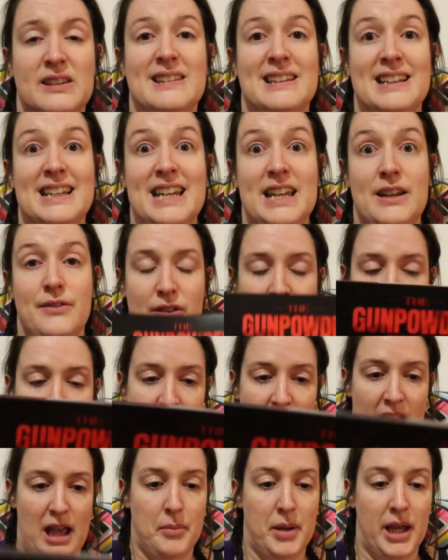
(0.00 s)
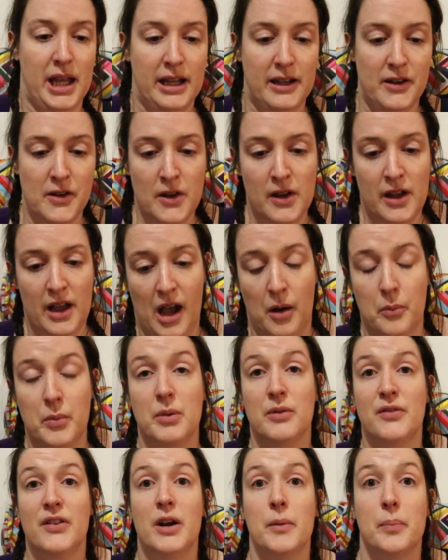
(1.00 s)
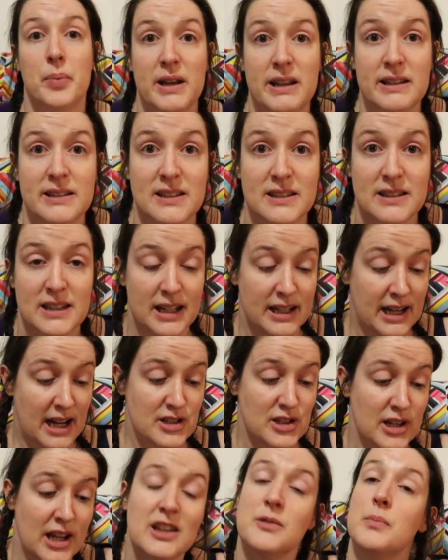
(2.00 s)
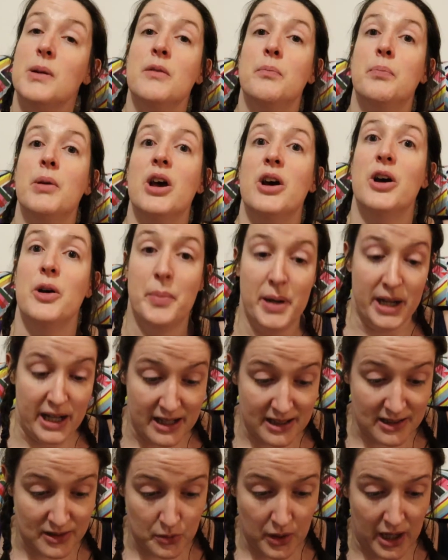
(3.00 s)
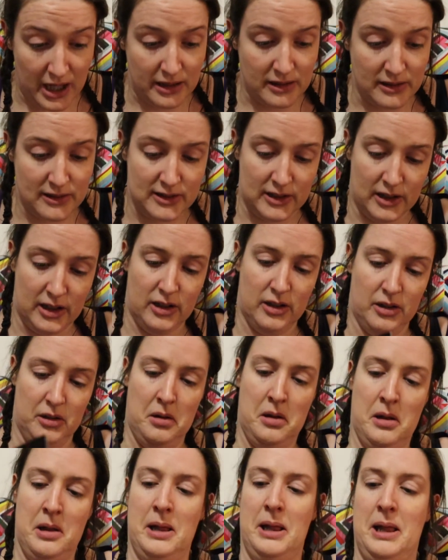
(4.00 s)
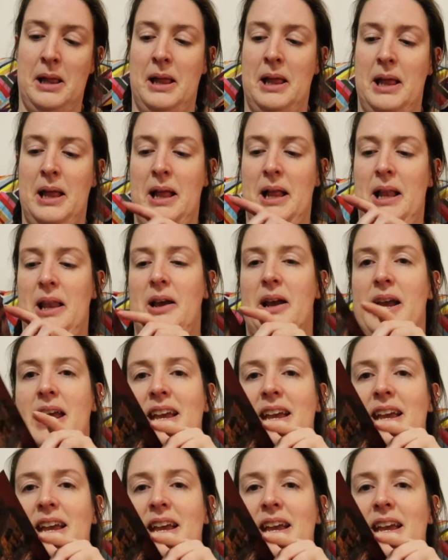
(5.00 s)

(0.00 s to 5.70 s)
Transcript: sleeve that it came in. And we were very pleased to see it actually has a bit of blurb in it as well. So like,